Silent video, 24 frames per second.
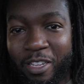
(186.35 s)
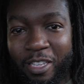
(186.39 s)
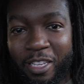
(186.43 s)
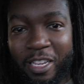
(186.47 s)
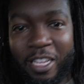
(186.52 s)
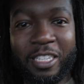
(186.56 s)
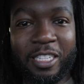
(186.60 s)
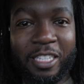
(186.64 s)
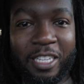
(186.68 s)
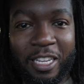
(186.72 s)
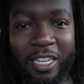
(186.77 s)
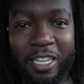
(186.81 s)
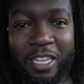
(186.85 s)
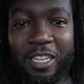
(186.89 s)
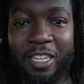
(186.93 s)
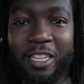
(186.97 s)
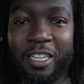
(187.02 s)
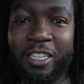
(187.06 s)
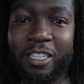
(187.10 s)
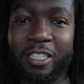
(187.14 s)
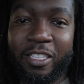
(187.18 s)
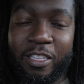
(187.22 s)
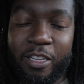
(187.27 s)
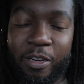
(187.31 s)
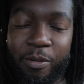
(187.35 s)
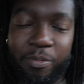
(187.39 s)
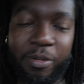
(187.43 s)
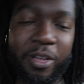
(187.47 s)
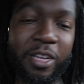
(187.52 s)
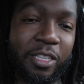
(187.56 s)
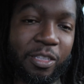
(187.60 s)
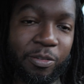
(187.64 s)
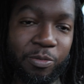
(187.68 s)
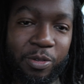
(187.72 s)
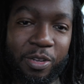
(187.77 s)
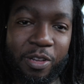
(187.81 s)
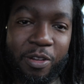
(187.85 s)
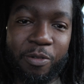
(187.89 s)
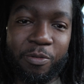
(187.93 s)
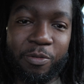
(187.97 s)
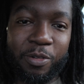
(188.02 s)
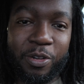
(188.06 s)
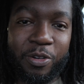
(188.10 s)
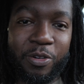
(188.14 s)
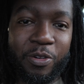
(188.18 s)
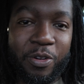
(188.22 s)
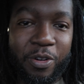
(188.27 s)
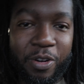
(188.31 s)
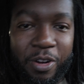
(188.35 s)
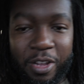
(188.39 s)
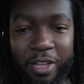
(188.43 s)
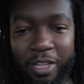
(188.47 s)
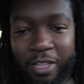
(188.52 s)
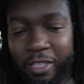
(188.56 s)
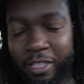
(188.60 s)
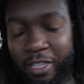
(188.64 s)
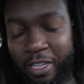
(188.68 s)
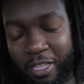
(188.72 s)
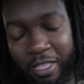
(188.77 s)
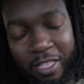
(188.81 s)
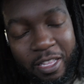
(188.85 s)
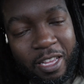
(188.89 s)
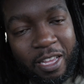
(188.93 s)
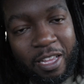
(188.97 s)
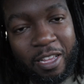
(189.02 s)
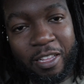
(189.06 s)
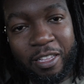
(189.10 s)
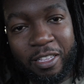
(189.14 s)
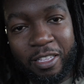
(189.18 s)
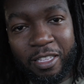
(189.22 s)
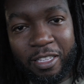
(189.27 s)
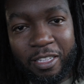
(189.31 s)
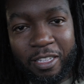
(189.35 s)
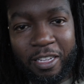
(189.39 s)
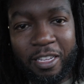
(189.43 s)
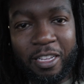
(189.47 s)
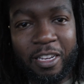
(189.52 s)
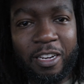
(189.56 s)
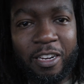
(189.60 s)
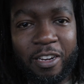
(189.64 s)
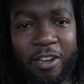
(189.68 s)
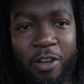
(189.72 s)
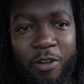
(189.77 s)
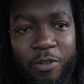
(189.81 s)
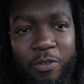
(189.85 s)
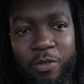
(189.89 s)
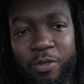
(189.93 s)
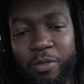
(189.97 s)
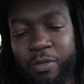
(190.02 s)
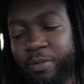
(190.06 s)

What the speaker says: let's get to the place that we're gonna record and then get it on.